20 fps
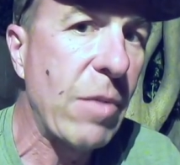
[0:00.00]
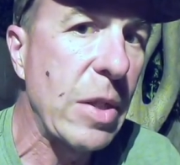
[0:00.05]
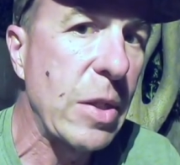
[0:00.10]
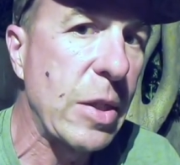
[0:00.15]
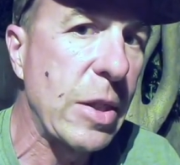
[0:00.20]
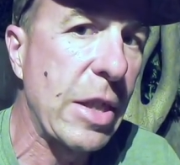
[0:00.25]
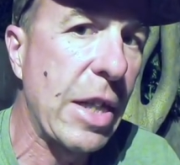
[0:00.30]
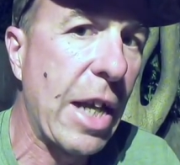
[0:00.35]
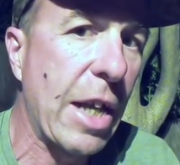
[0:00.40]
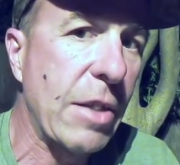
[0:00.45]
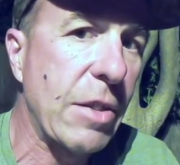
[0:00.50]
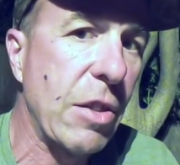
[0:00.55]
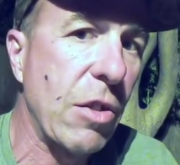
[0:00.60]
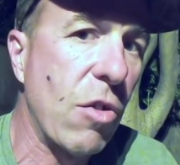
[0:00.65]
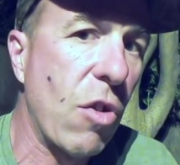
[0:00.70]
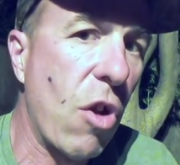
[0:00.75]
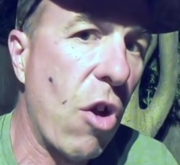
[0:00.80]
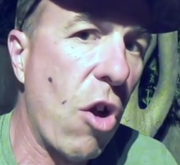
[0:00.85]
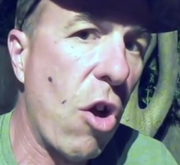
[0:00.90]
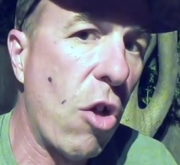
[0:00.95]
to sit out there
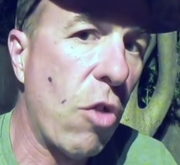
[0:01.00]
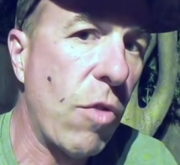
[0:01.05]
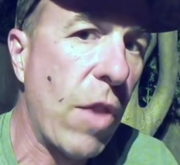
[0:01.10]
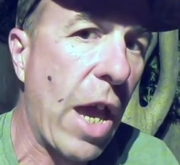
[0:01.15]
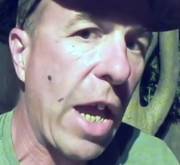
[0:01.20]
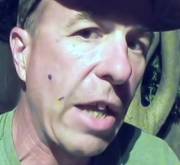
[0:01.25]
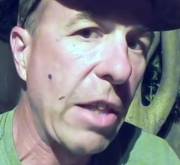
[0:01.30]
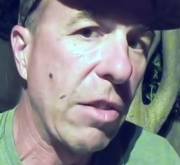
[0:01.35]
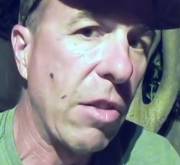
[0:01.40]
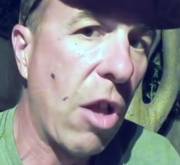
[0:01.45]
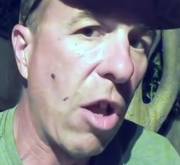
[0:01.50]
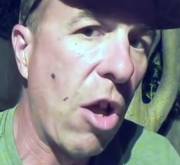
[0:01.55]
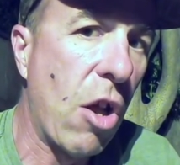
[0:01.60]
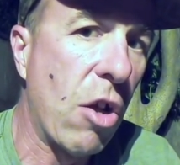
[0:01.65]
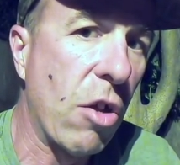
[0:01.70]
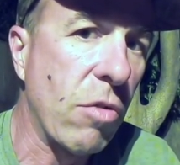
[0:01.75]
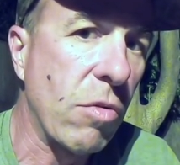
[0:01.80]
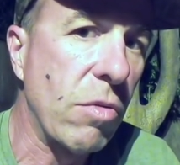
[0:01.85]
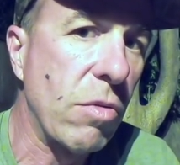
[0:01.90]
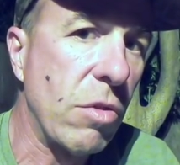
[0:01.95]
all night
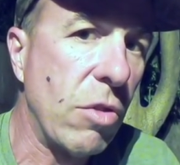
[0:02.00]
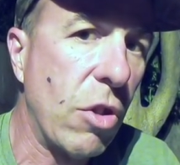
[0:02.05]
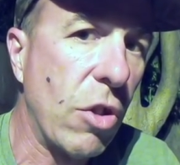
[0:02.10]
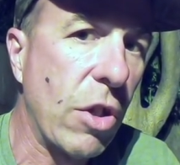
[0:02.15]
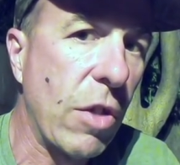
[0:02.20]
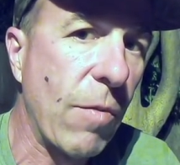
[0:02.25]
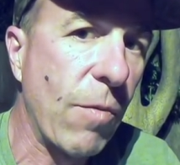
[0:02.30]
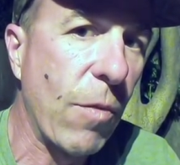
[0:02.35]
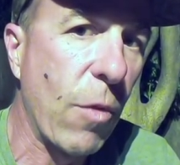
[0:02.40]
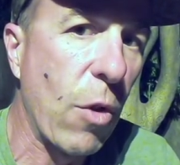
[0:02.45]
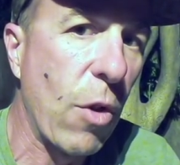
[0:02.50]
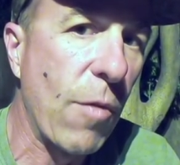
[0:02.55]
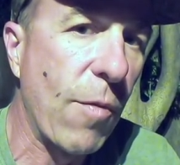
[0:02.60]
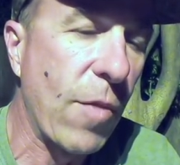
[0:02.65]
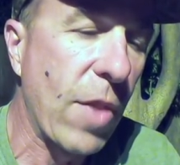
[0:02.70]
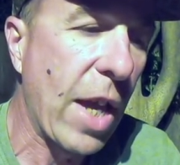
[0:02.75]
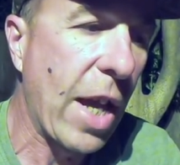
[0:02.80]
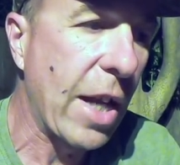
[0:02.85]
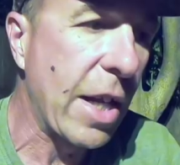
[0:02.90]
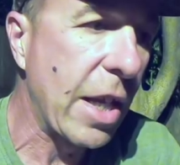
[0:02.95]
long looking for a
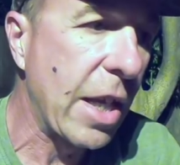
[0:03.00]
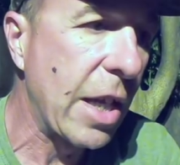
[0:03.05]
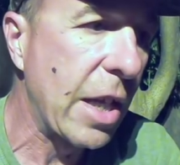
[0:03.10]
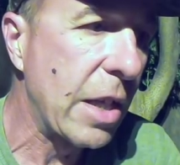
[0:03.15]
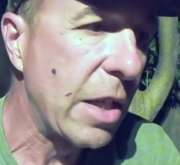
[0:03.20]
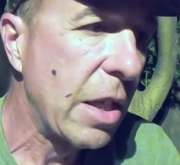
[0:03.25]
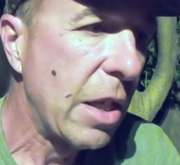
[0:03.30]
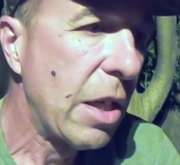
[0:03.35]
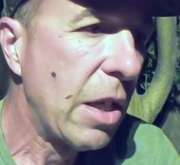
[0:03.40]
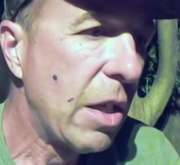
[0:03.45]
flathead.